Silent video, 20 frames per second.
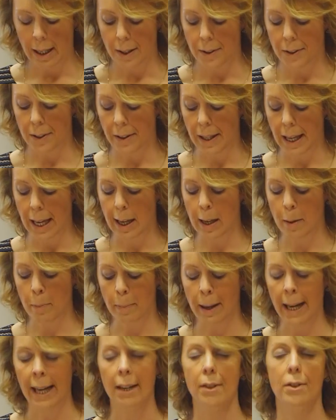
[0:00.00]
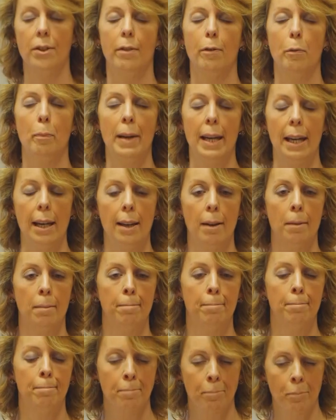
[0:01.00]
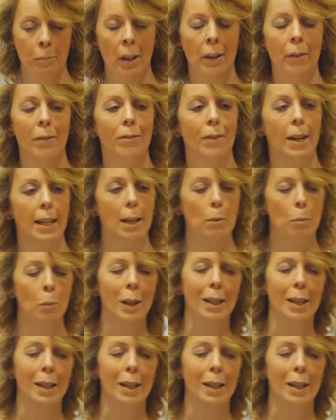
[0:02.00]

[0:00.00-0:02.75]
So the impact of me running